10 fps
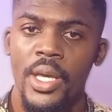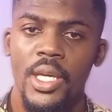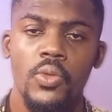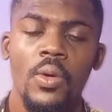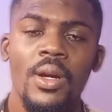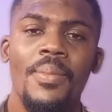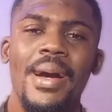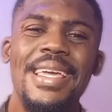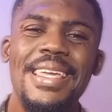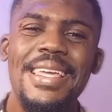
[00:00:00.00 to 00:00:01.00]
It's what am
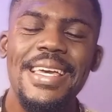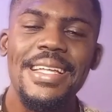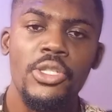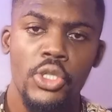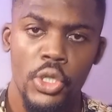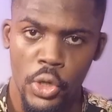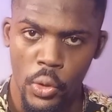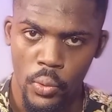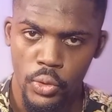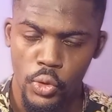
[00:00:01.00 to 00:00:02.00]
I yet to
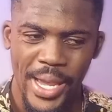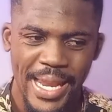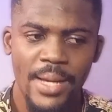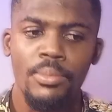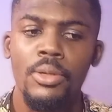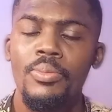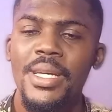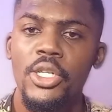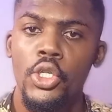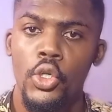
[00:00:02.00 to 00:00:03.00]
know to enable
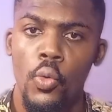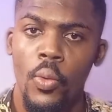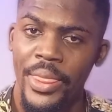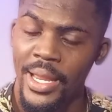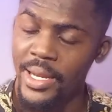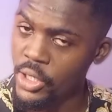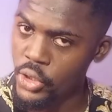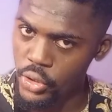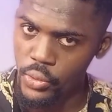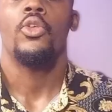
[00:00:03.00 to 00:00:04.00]
me do what I need to do.